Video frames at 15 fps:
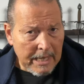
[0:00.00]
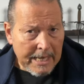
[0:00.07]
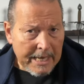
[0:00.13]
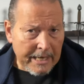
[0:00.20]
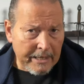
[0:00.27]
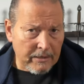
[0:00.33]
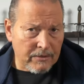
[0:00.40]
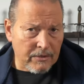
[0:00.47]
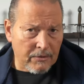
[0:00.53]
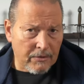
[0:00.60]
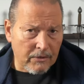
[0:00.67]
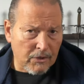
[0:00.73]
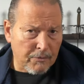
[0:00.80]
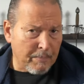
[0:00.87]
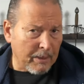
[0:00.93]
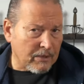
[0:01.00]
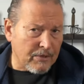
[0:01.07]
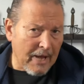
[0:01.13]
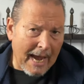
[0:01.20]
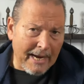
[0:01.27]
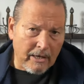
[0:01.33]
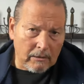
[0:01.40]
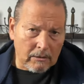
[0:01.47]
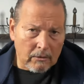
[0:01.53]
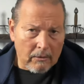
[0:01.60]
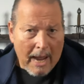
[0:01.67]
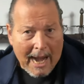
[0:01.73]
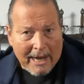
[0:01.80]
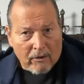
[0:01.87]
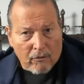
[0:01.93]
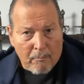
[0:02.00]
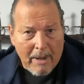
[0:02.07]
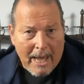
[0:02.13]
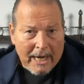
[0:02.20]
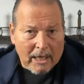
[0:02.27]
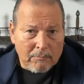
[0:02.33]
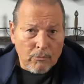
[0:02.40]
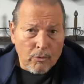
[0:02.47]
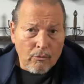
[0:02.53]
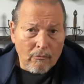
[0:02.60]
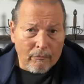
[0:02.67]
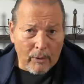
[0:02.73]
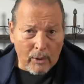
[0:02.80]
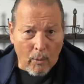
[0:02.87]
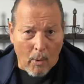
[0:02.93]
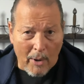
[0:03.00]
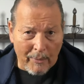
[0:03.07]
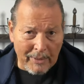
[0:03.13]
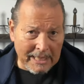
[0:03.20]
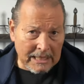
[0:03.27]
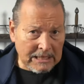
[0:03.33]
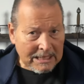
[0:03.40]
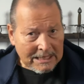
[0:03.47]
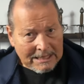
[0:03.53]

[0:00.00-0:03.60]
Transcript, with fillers: It isn't the spectacular acrobatic move requiring